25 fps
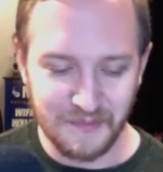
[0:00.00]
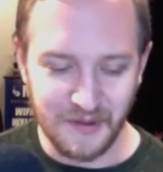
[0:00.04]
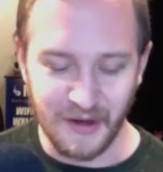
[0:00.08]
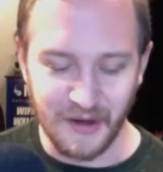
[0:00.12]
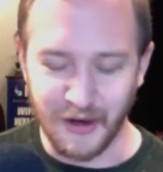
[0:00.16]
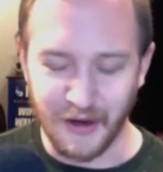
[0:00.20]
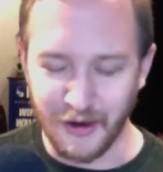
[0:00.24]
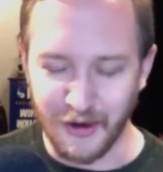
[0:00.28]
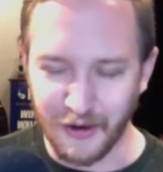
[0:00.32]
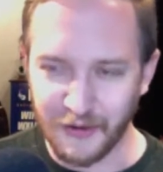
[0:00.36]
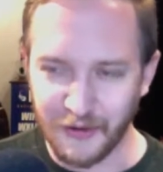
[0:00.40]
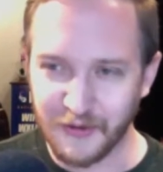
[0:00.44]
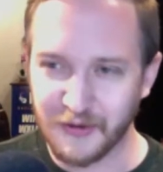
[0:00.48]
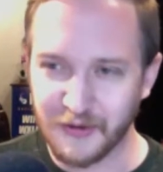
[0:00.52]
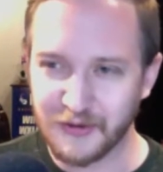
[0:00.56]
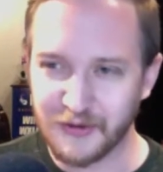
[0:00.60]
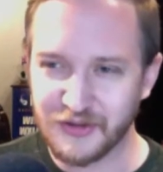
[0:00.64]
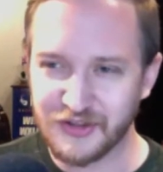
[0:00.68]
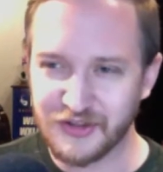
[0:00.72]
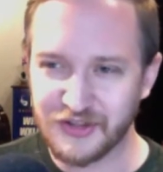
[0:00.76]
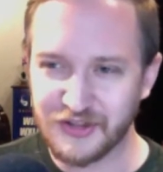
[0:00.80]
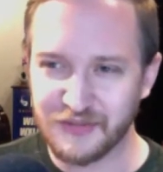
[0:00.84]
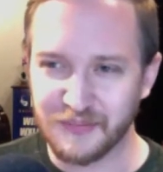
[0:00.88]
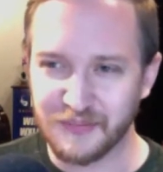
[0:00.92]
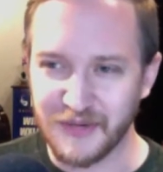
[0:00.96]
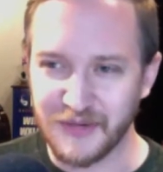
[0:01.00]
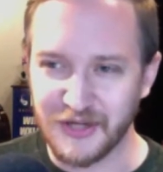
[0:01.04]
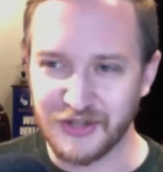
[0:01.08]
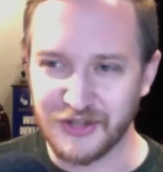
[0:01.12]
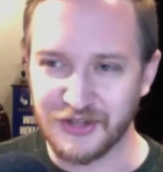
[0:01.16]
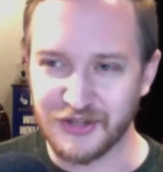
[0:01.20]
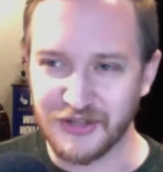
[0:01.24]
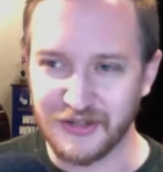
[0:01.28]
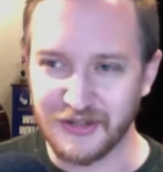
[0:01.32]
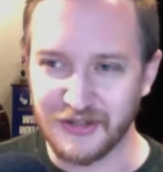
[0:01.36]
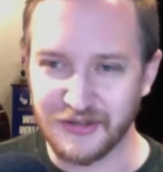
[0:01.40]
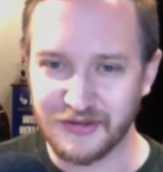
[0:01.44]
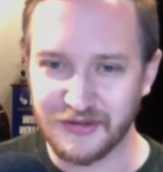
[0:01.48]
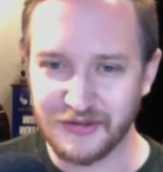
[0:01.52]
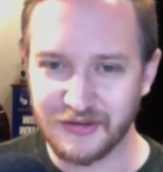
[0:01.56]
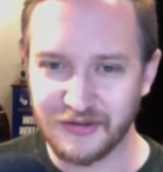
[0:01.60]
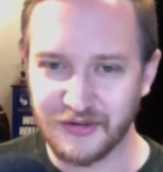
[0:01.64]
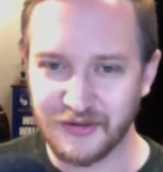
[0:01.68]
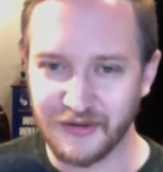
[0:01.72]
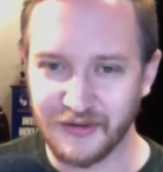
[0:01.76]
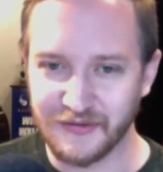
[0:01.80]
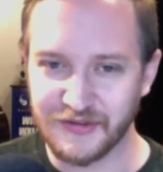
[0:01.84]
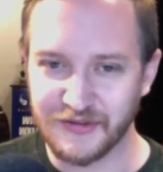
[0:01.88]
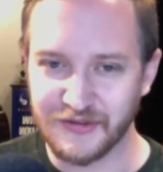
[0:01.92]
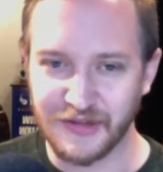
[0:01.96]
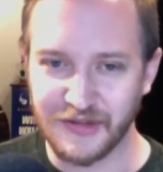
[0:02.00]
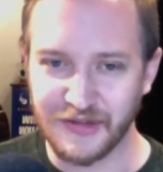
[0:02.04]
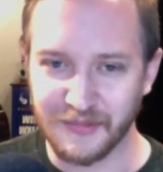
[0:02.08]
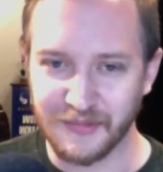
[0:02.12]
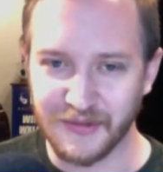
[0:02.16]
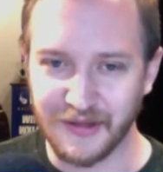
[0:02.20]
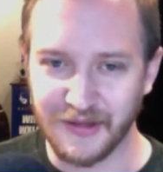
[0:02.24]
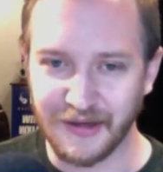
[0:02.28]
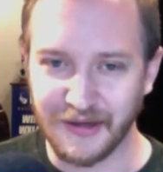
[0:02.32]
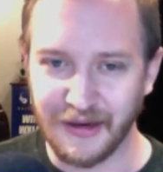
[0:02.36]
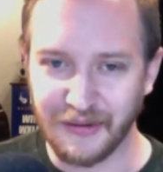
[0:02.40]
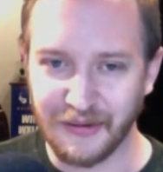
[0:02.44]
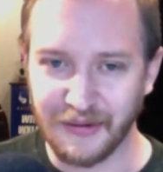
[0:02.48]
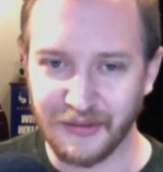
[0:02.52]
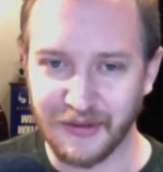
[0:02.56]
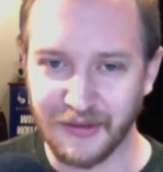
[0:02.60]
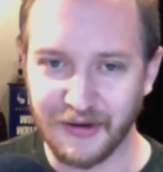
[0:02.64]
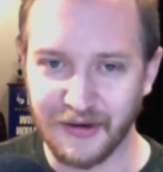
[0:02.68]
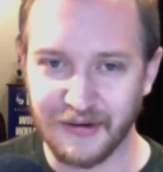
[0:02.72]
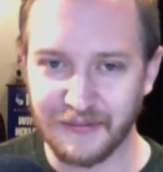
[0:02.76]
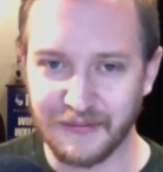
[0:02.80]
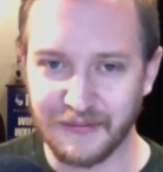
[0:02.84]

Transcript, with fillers: other species of something out there.